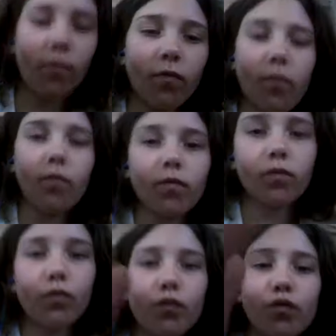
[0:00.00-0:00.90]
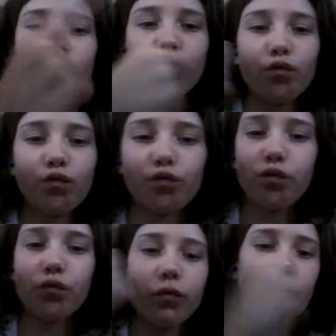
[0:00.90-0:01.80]

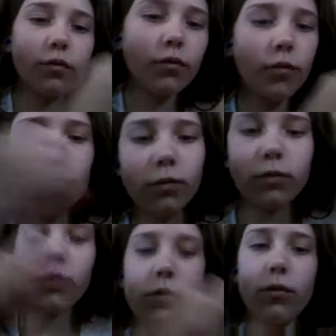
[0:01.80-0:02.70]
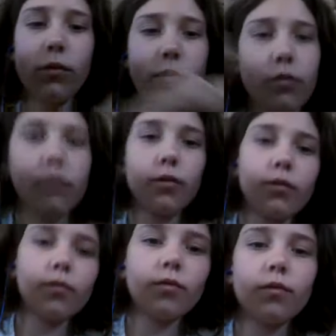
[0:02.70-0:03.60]
(silence)